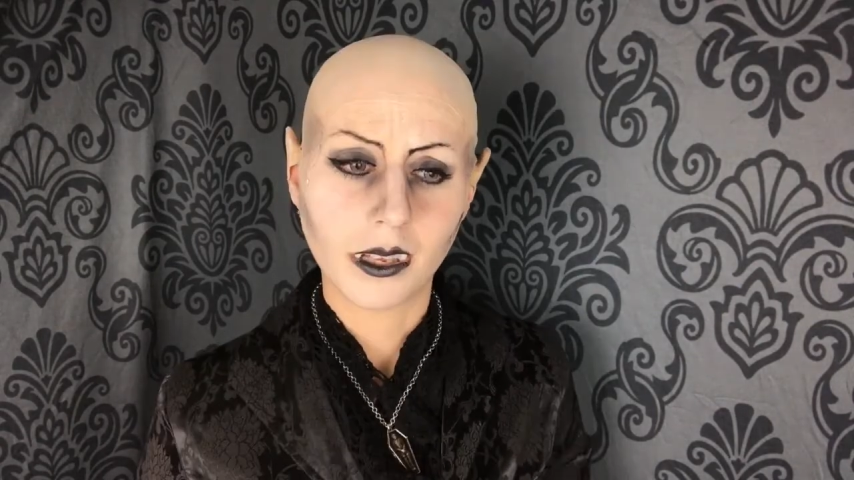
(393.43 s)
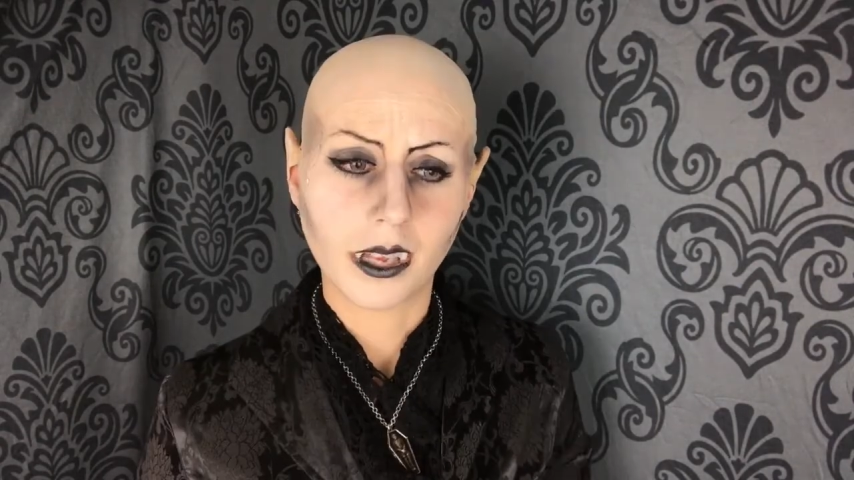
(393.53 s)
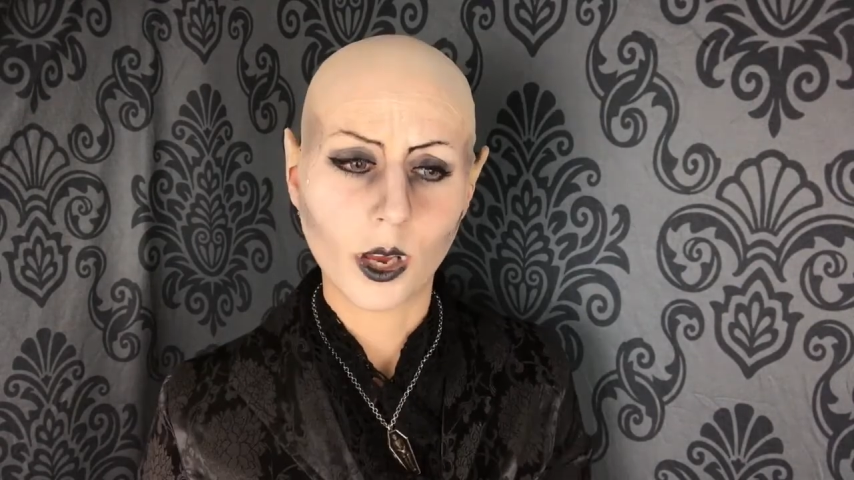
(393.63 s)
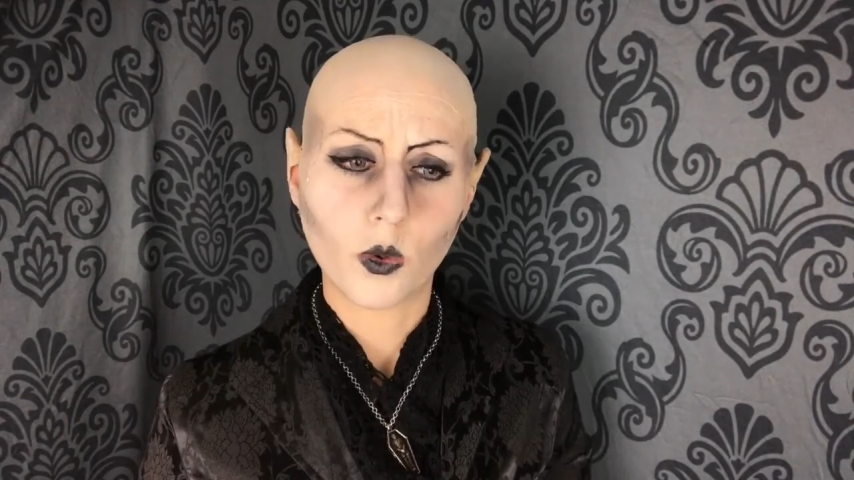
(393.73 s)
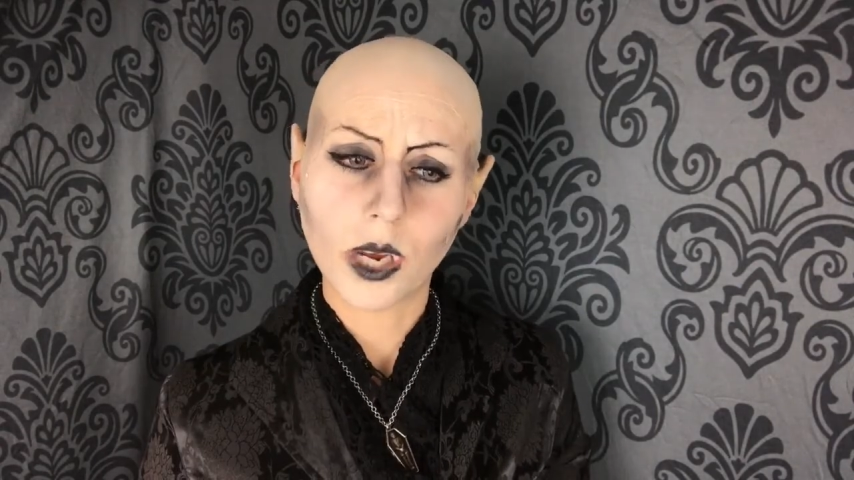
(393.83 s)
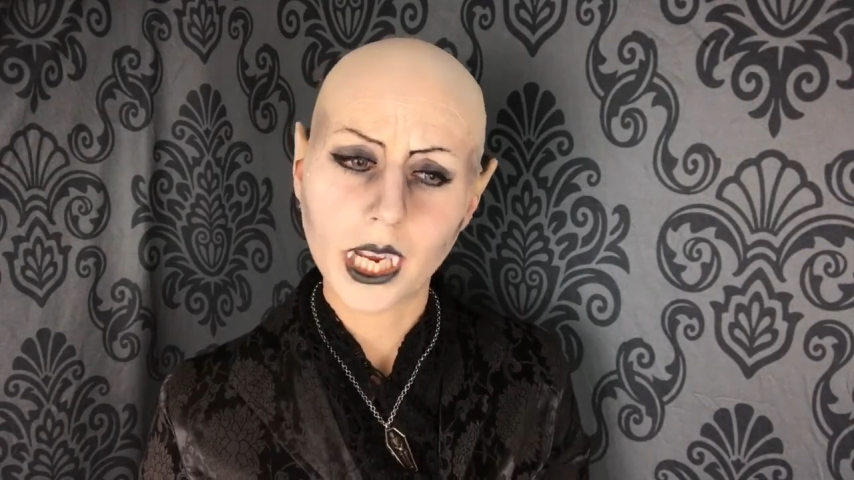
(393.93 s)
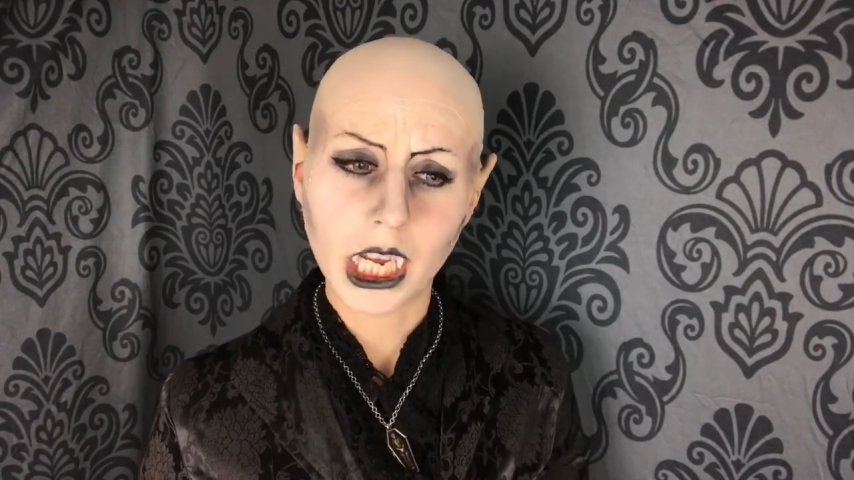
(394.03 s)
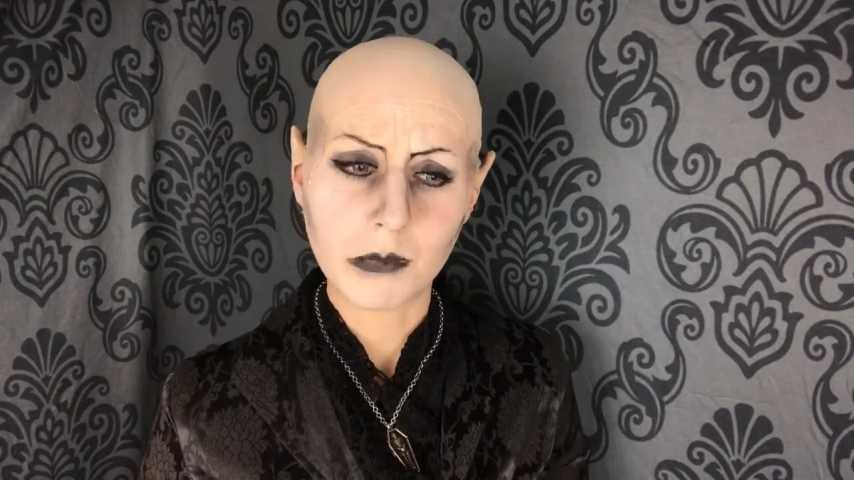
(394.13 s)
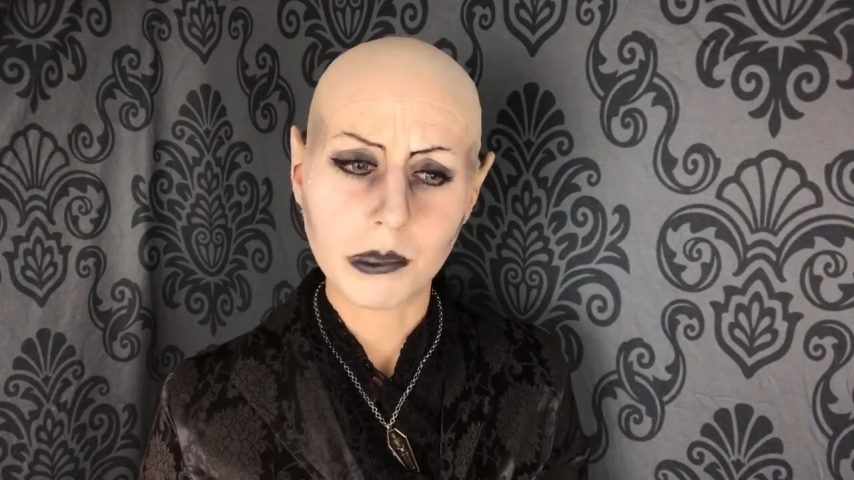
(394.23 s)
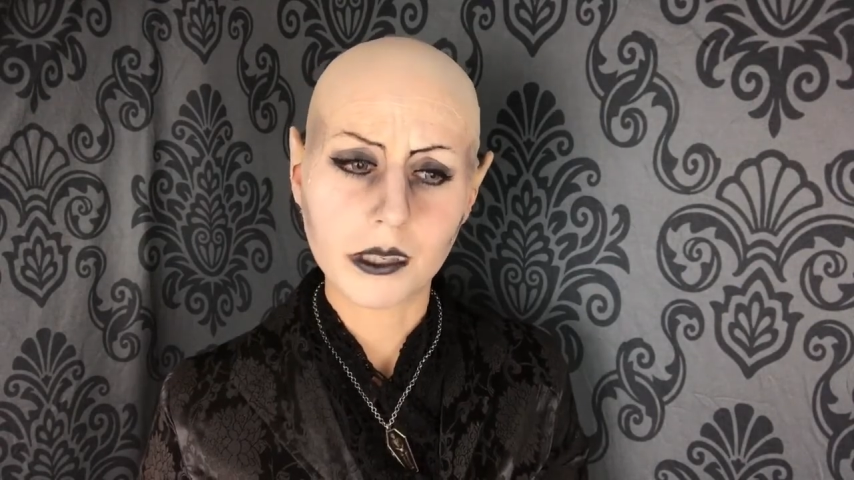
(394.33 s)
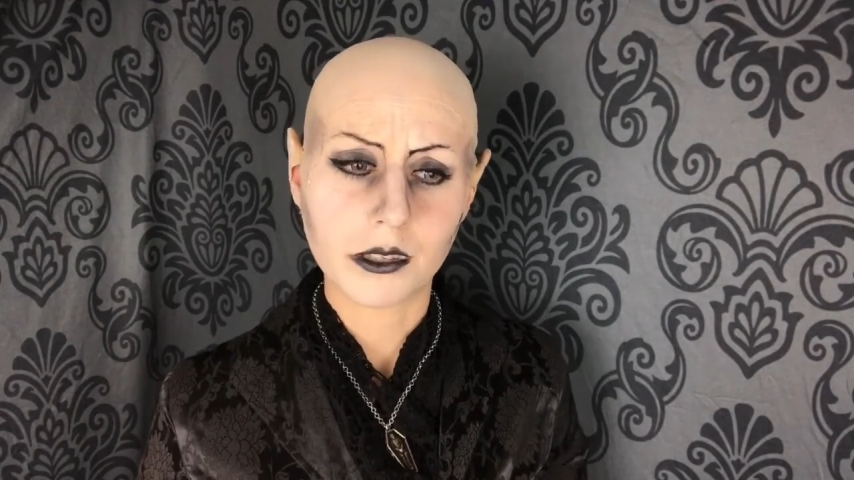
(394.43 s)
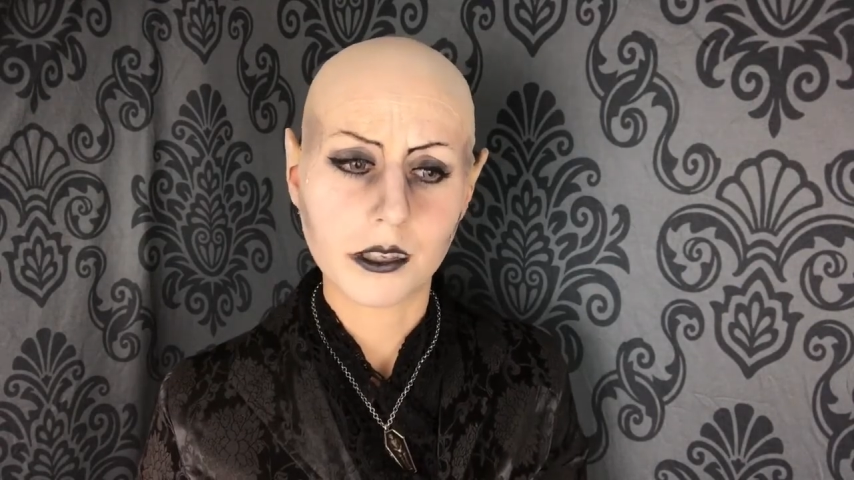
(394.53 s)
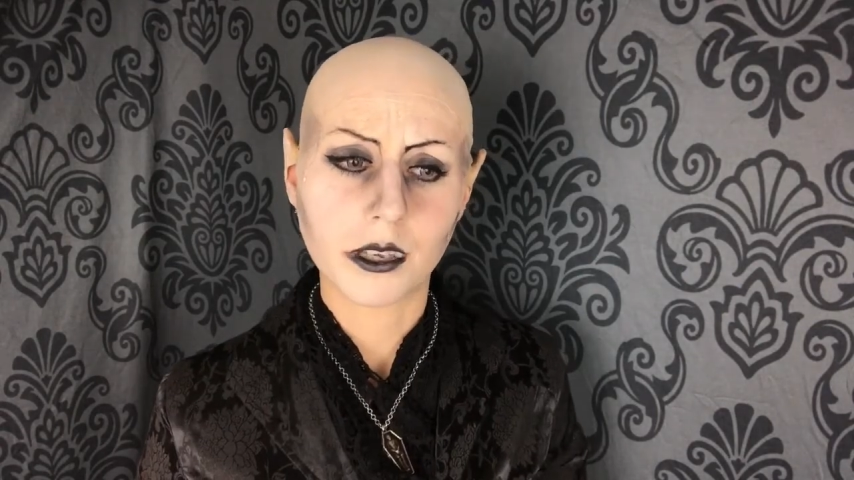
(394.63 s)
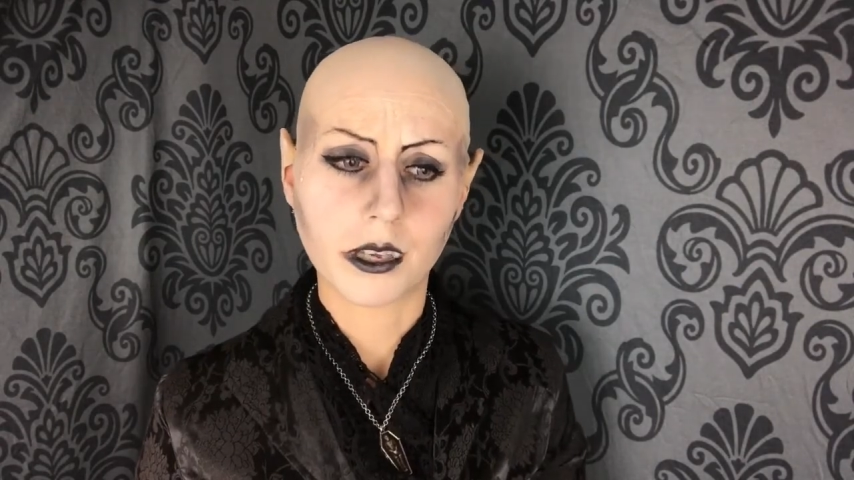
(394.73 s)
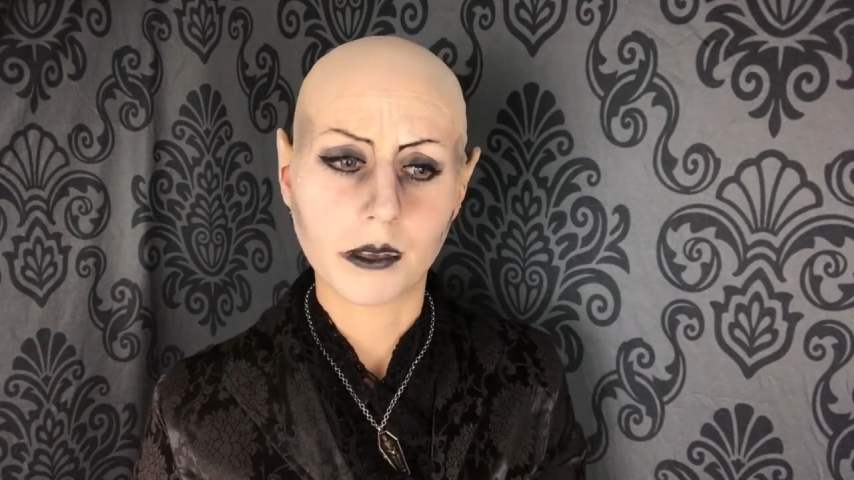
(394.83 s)
Like, what happened
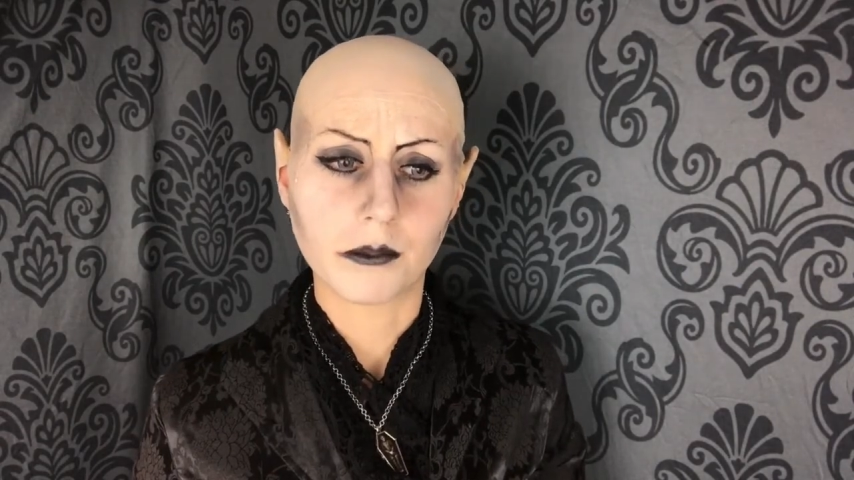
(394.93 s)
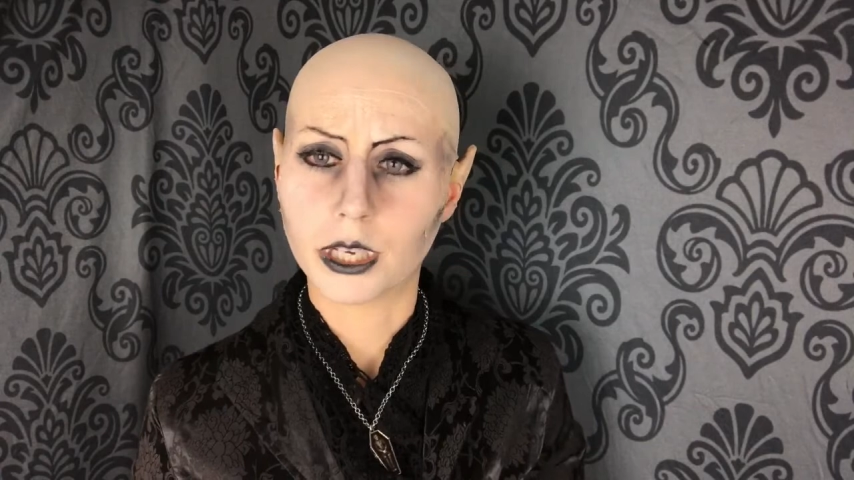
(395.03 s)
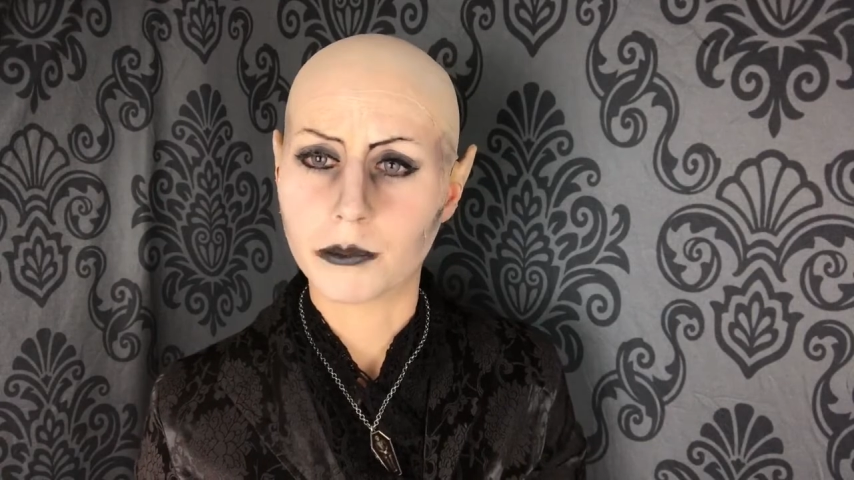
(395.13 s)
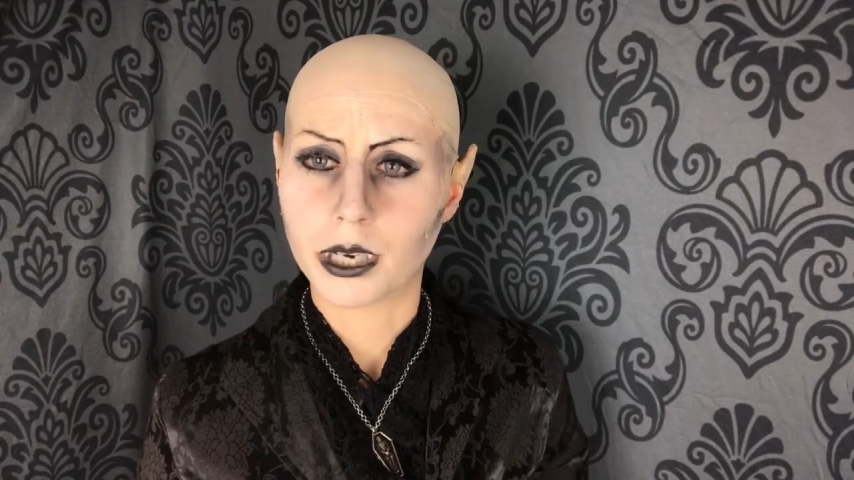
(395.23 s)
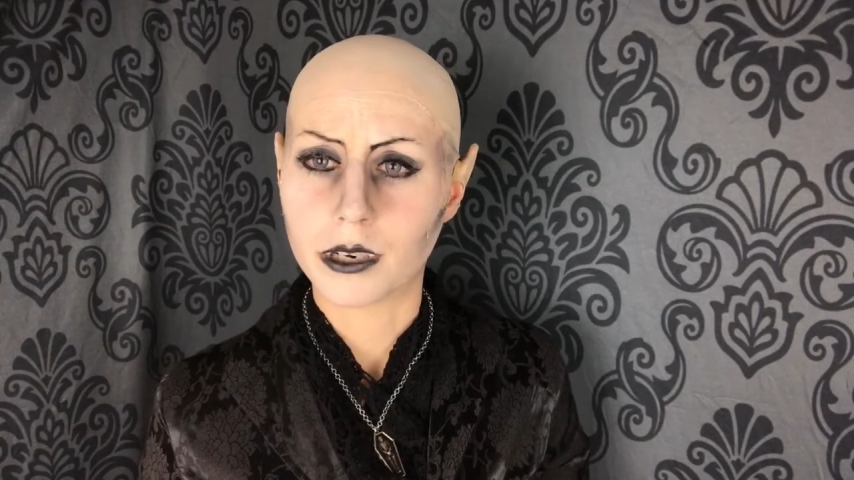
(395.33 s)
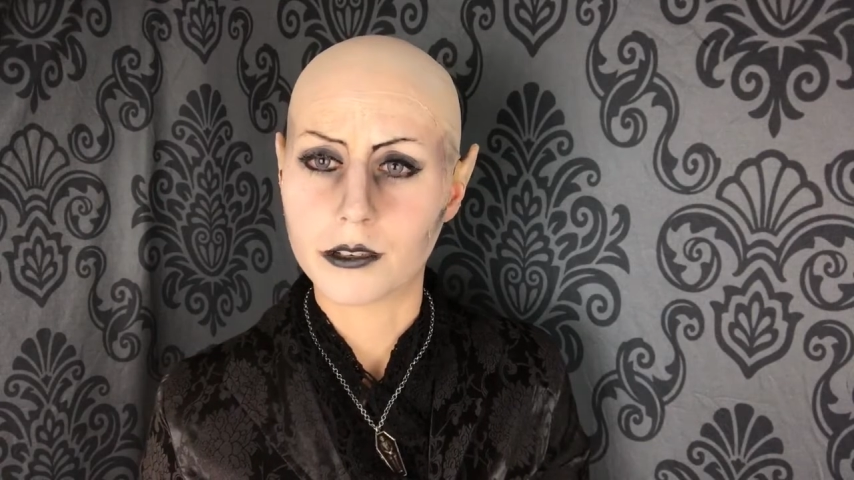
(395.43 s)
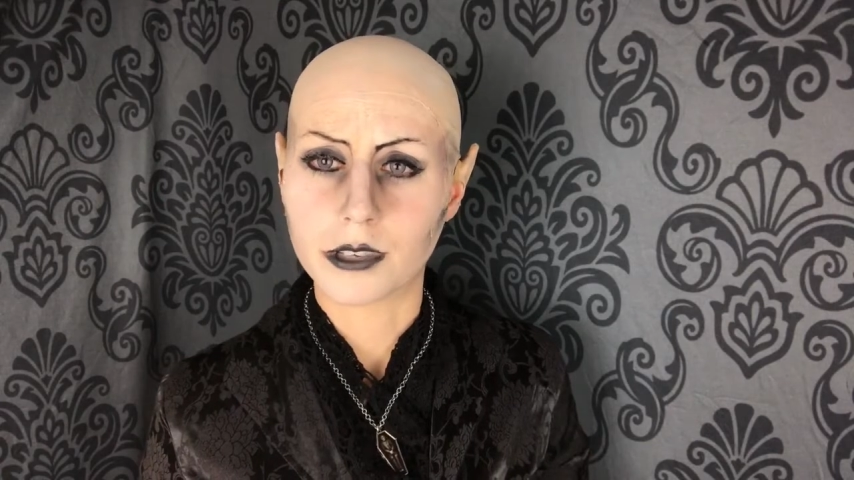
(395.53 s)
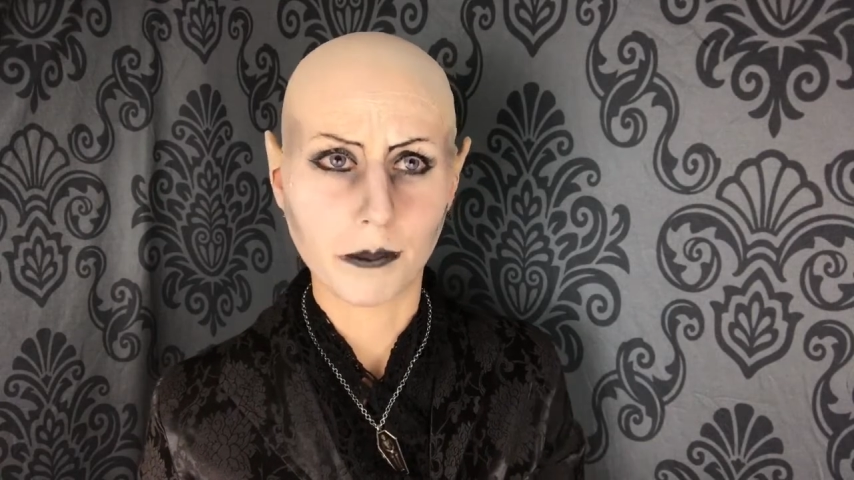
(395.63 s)
to vampires?